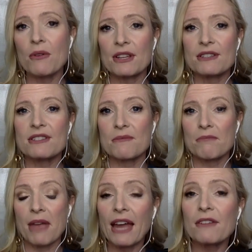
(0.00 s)
it to
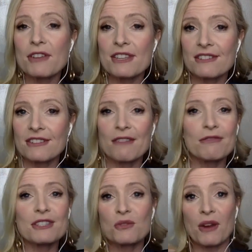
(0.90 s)
manifest a life
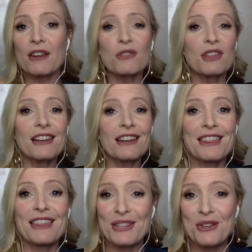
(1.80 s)
that's greater than
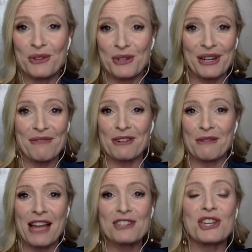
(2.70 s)
anything you could ever
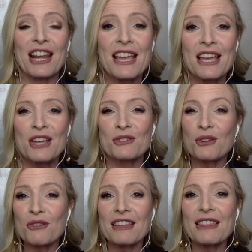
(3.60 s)
imagine? Don't
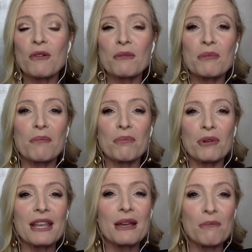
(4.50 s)
you think that would be a
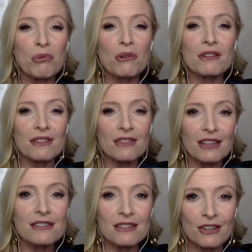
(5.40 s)
pretty important
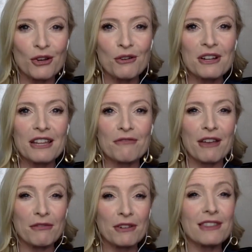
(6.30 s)
thing to know if
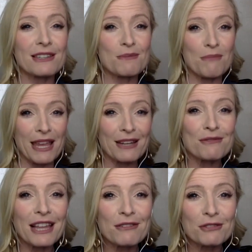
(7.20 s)
everything's made of
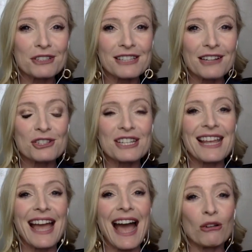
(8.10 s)
life force energy,
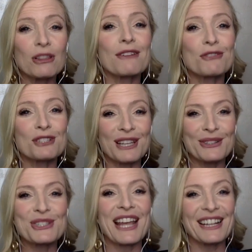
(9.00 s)
how life force
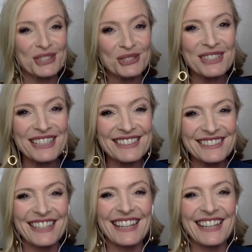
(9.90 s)
energy actually works?